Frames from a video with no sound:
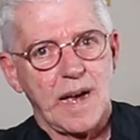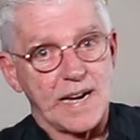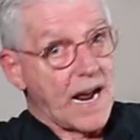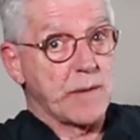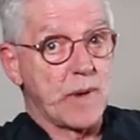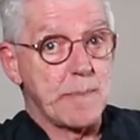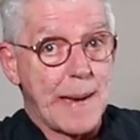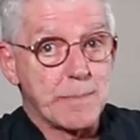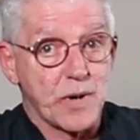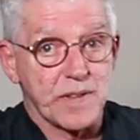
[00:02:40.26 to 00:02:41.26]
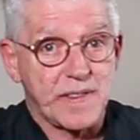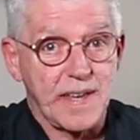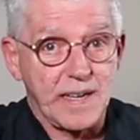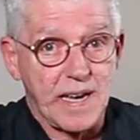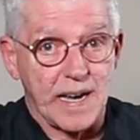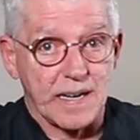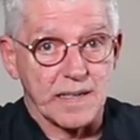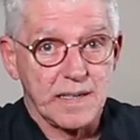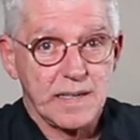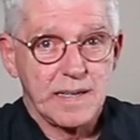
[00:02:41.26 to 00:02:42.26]
And I remember
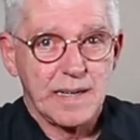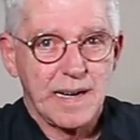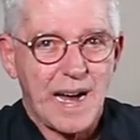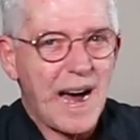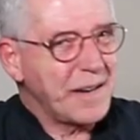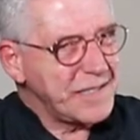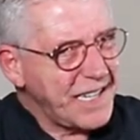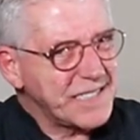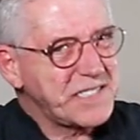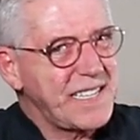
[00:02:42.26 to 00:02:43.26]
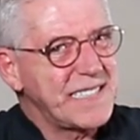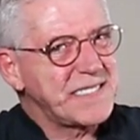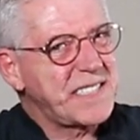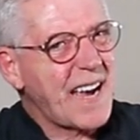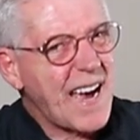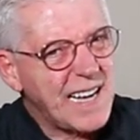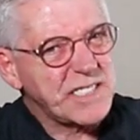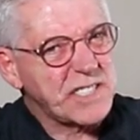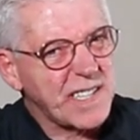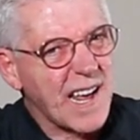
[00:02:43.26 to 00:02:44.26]
thinking, how does he
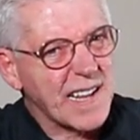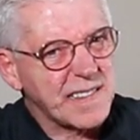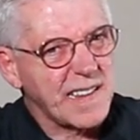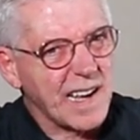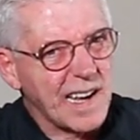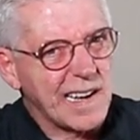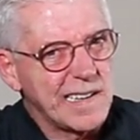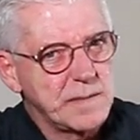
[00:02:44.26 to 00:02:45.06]
attach that thing?